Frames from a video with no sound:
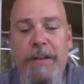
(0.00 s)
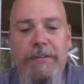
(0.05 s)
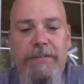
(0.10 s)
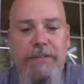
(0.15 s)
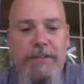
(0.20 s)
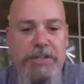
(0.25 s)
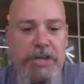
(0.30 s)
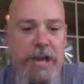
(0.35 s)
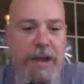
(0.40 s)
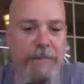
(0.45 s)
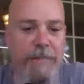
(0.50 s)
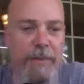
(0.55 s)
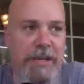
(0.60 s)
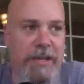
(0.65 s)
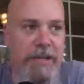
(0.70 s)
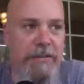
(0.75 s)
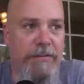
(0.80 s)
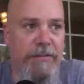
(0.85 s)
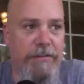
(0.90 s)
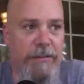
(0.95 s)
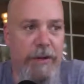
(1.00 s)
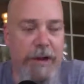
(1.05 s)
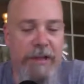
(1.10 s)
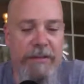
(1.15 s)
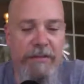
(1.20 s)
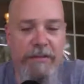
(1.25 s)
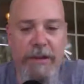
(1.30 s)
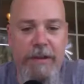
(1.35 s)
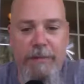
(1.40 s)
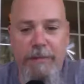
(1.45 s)
it's a Japanese
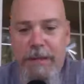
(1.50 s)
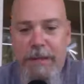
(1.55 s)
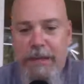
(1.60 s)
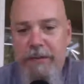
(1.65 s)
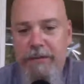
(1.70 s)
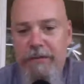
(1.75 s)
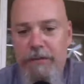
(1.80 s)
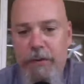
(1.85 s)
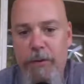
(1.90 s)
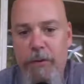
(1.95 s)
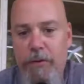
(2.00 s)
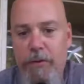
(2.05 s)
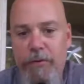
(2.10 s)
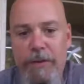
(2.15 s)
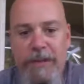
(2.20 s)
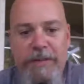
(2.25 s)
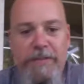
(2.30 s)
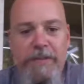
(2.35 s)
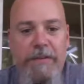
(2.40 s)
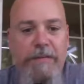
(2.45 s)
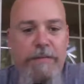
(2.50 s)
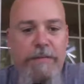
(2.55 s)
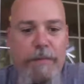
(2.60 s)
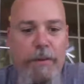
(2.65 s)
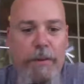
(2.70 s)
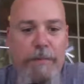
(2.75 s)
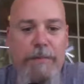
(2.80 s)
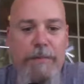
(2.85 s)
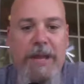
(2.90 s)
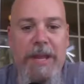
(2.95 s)
phrase and it means your reason
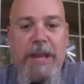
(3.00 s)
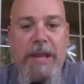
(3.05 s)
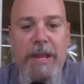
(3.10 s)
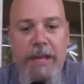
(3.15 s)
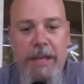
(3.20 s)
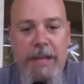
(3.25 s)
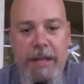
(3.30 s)
for being,